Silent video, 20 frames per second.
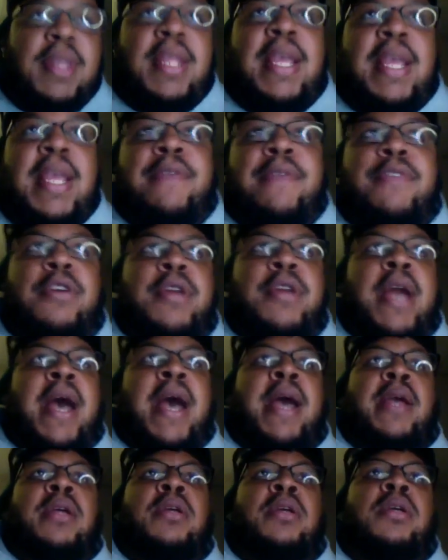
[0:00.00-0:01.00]
If you're
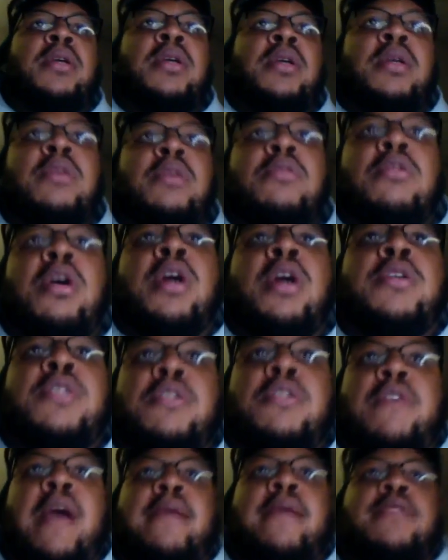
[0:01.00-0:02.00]
not
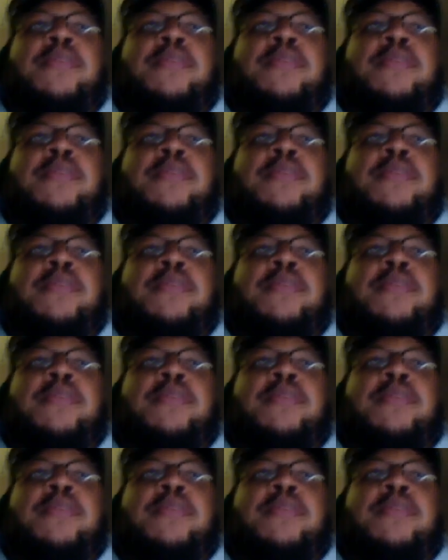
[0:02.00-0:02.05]
subscribed